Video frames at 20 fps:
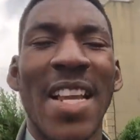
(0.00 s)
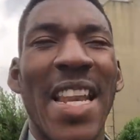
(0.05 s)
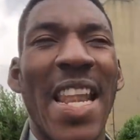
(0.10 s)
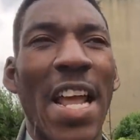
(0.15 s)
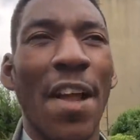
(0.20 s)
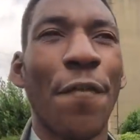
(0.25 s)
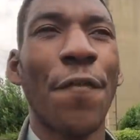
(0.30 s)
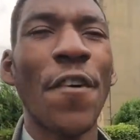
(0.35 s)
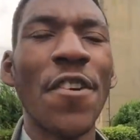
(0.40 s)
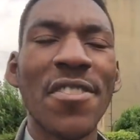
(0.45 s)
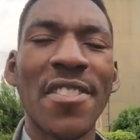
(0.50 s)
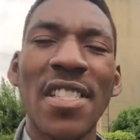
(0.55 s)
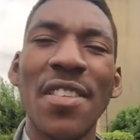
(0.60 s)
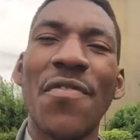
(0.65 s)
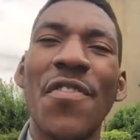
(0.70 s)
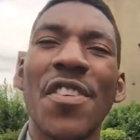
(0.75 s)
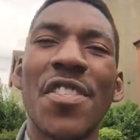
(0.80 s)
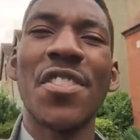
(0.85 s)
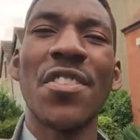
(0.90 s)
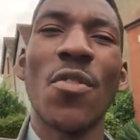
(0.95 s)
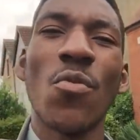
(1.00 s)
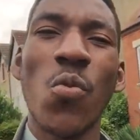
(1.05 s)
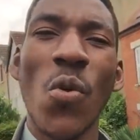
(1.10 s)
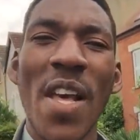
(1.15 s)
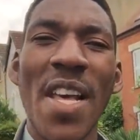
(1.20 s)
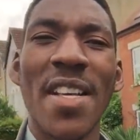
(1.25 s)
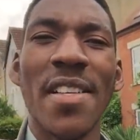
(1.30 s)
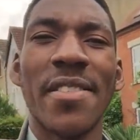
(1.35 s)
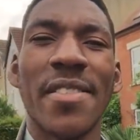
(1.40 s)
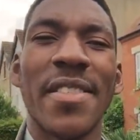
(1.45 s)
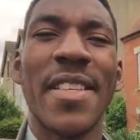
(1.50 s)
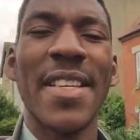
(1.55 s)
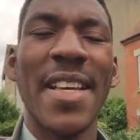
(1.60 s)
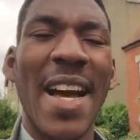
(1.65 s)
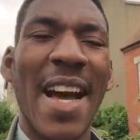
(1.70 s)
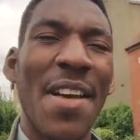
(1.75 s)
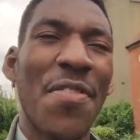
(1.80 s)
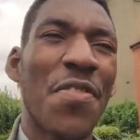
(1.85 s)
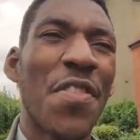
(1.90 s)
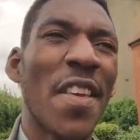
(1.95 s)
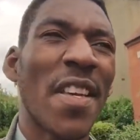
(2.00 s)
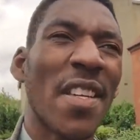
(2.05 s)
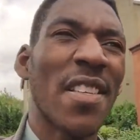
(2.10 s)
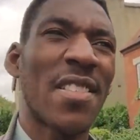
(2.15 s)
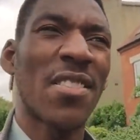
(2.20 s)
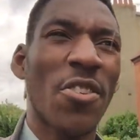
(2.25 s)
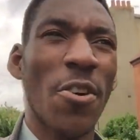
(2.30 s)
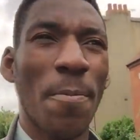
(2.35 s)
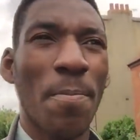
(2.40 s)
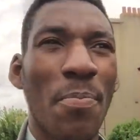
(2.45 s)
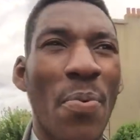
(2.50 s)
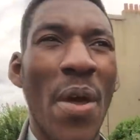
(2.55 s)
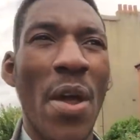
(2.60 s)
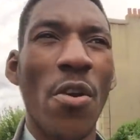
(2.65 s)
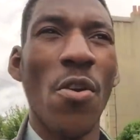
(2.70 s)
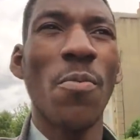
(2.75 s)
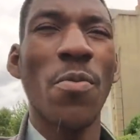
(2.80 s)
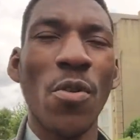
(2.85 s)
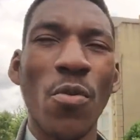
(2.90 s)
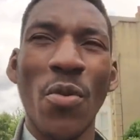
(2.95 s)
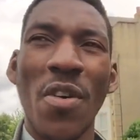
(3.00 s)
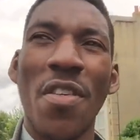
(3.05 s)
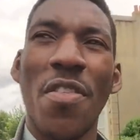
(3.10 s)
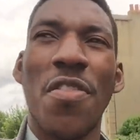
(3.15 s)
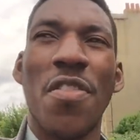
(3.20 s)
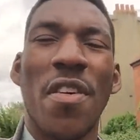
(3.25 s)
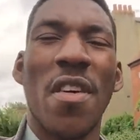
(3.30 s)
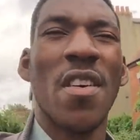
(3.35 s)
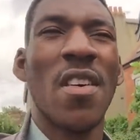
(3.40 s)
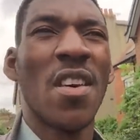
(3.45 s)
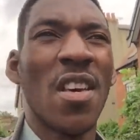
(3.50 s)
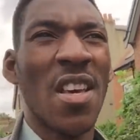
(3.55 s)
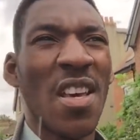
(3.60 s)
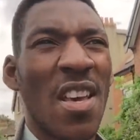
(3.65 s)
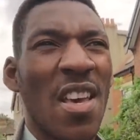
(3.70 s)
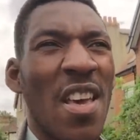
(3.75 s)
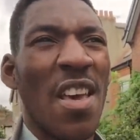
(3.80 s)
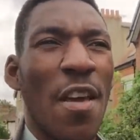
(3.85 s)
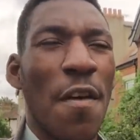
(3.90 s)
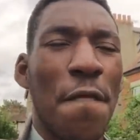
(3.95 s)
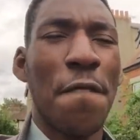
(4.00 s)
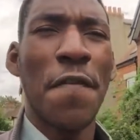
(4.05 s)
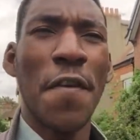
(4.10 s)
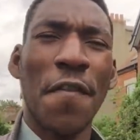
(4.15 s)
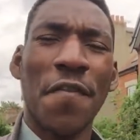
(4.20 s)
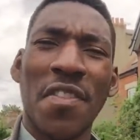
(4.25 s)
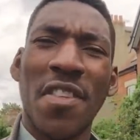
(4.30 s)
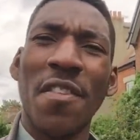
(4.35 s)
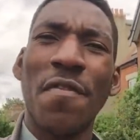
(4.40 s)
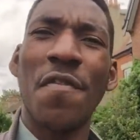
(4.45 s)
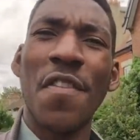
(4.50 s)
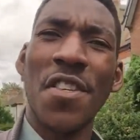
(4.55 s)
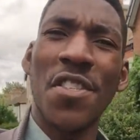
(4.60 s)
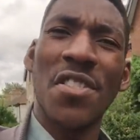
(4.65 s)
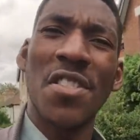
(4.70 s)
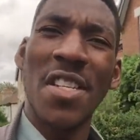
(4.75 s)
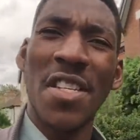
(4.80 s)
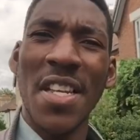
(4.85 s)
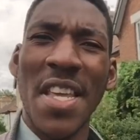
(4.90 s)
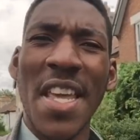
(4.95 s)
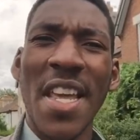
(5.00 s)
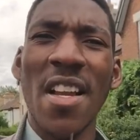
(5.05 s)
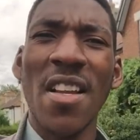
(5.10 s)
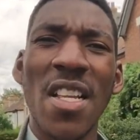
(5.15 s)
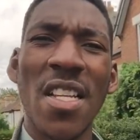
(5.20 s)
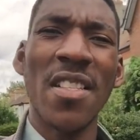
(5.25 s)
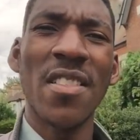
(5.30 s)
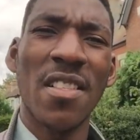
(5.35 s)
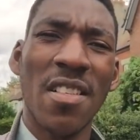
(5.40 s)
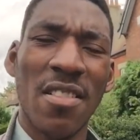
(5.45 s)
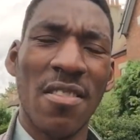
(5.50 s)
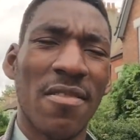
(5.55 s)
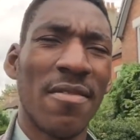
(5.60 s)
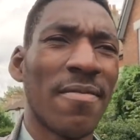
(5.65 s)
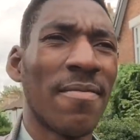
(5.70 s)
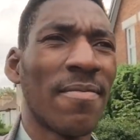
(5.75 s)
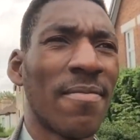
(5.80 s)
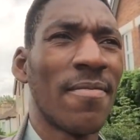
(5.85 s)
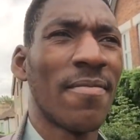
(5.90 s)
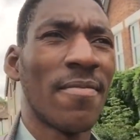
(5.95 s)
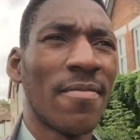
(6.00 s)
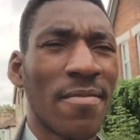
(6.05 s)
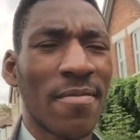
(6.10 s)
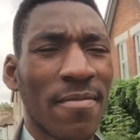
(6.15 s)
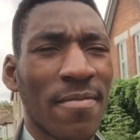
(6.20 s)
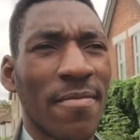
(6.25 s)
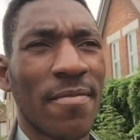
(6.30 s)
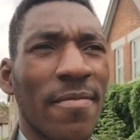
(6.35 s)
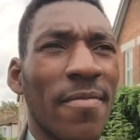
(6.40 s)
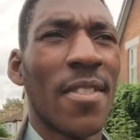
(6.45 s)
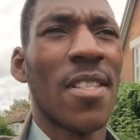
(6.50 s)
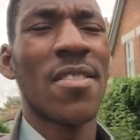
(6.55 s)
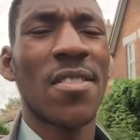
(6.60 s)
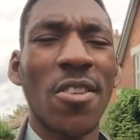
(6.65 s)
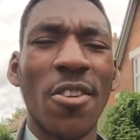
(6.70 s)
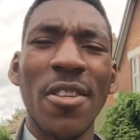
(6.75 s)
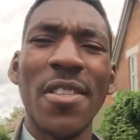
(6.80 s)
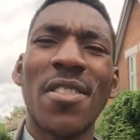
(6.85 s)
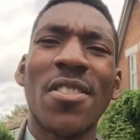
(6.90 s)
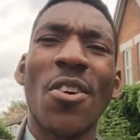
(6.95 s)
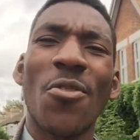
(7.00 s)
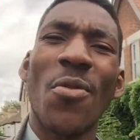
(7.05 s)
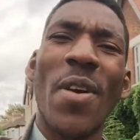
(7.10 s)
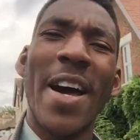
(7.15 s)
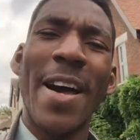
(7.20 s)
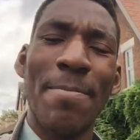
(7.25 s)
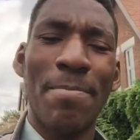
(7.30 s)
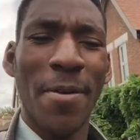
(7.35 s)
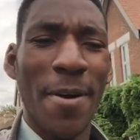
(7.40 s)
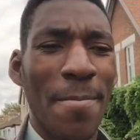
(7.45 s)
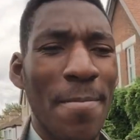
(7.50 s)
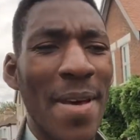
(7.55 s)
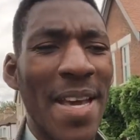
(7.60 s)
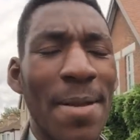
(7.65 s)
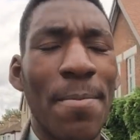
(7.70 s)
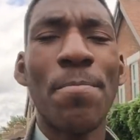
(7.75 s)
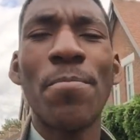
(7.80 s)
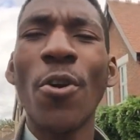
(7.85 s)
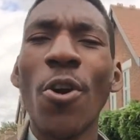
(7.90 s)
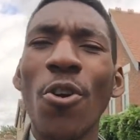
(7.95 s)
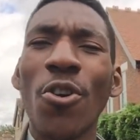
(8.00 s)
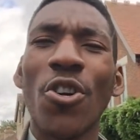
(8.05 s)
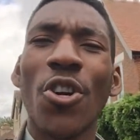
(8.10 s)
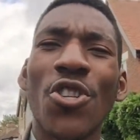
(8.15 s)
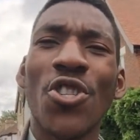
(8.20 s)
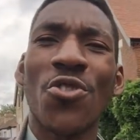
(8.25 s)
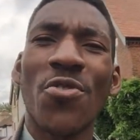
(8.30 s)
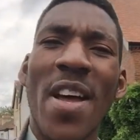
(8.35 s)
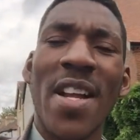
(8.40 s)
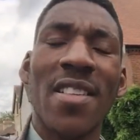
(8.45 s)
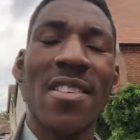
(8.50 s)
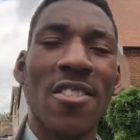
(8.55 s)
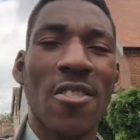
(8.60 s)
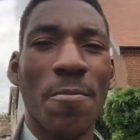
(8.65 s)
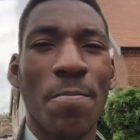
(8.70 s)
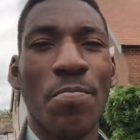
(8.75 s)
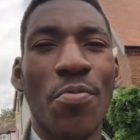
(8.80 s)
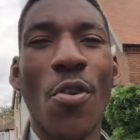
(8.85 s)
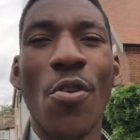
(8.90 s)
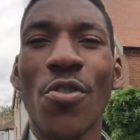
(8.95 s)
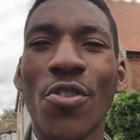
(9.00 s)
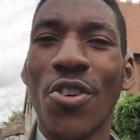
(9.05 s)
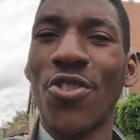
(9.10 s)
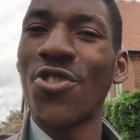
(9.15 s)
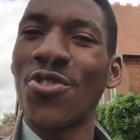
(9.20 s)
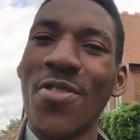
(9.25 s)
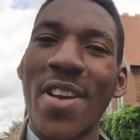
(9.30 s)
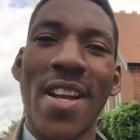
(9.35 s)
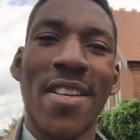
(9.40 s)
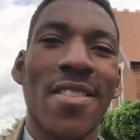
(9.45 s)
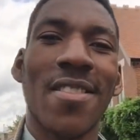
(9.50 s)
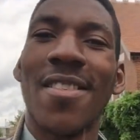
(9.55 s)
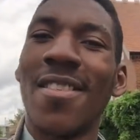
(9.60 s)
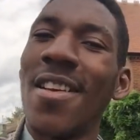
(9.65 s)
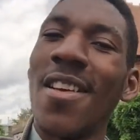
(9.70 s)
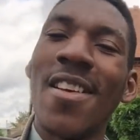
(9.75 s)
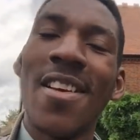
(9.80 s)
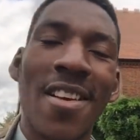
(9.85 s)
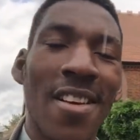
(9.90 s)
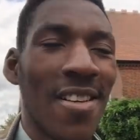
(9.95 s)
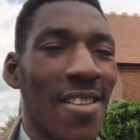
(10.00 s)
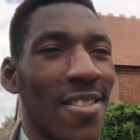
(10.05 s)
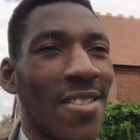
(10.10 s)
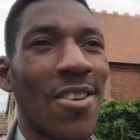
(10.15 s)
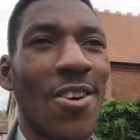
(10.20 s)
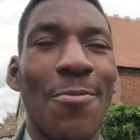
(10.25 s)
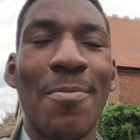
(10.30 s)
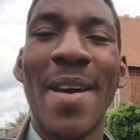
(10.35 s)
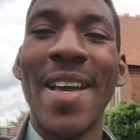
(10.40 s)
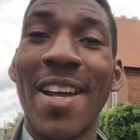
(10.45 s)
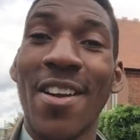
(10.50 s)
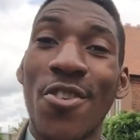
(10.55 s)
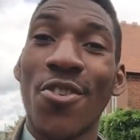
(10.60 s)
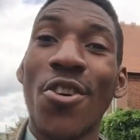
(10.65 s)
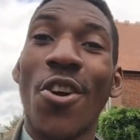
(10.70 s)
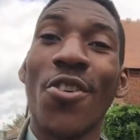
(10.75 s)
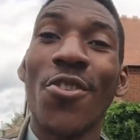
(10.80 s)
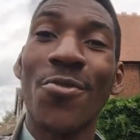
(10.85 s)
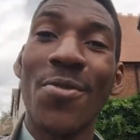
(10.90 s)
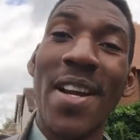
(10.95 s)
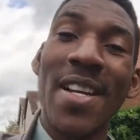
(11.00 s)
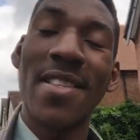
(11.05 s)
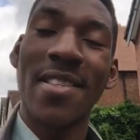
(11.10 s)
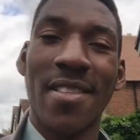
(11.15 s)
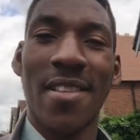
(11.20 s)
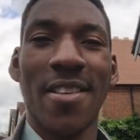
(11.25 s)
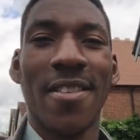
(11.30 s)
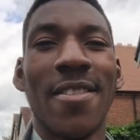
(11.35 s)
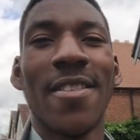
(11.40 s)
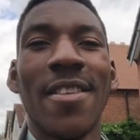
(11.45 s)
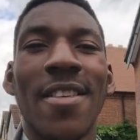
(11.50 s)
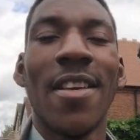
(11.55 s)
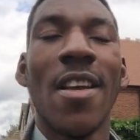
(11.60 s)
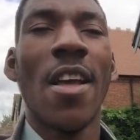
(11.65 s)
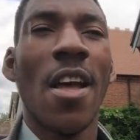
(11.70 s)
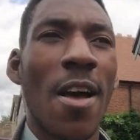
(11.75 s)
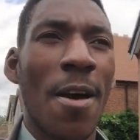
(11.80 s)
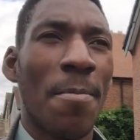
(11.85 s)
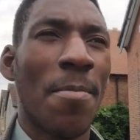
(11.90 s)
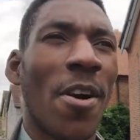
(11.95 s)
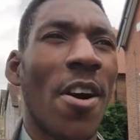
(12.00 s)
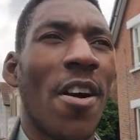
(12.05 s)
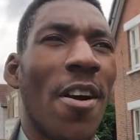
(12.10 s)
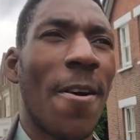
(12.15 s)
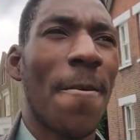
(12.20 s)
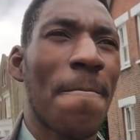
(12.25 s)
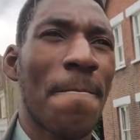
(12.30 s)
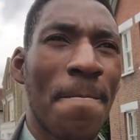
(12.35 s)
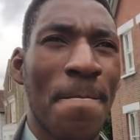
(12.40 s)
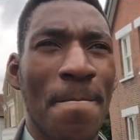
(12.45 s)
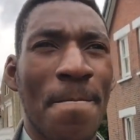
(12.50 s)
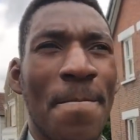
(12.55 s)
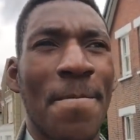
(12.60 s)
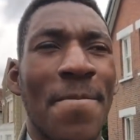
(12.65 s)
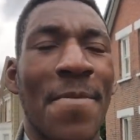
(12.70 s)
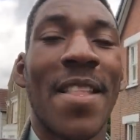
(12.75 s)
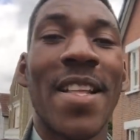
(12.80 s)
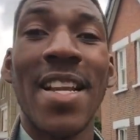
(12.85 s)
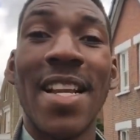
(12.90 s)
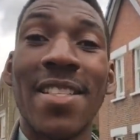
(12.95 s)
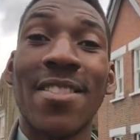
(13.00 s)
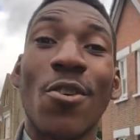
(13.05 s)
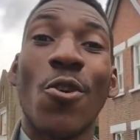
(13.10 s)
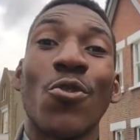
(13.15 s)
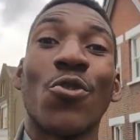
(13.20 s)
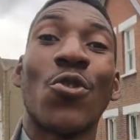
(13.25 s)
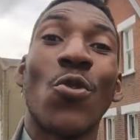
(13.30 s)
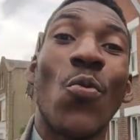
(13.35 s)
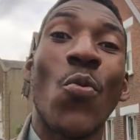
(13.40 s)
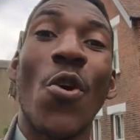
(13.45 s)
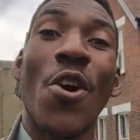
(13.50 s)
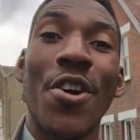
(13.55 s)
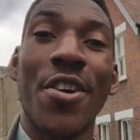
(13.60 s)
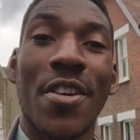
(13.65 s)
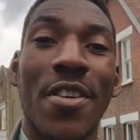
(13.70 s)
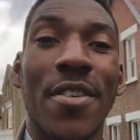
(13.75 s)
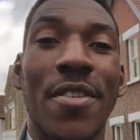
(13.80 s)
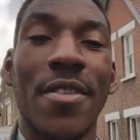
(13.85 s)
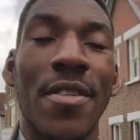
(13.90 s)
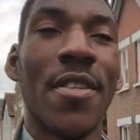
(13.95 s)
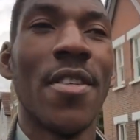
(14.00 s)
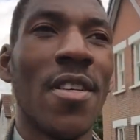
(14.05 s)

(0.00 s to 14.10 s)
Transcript: like first division in Wales, I think, is comparable with fifth division in England. So it's all right, but man, pro contract is pro contract. So man, congrats, but let's go to work.